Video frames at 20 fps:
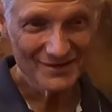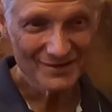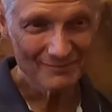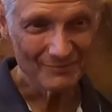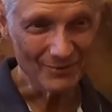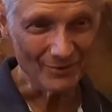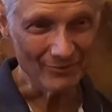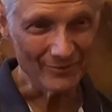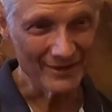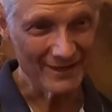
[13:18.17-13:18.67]

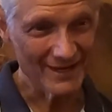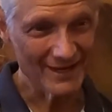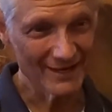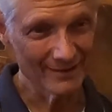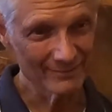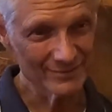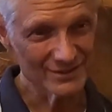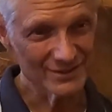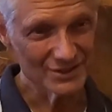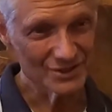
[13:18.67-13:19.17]
But when it
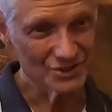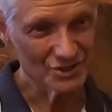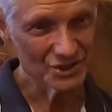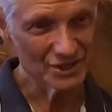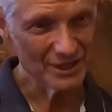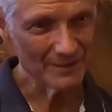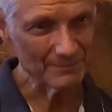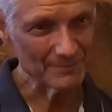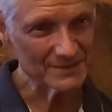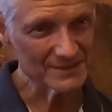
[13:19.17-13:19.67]
comes to
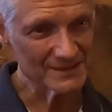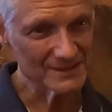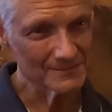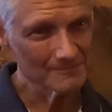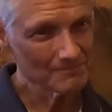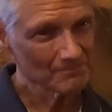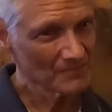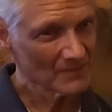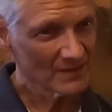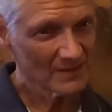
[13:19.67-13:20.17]
ships,
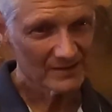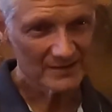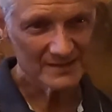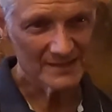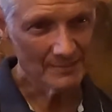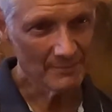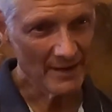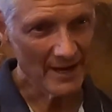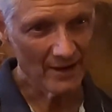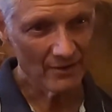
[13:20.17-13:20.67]

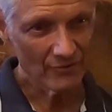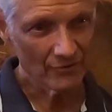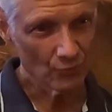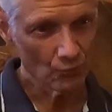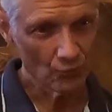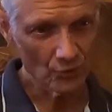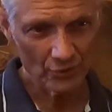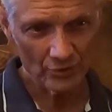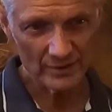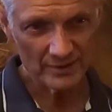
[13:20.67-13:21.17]
somehow the
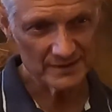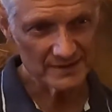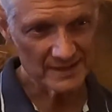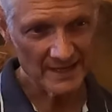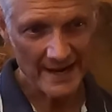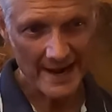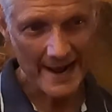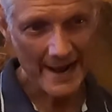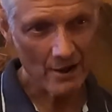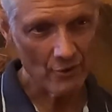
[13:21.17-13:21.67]
word
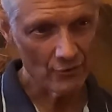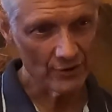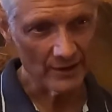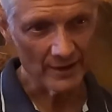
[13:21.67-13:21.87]
isn't out.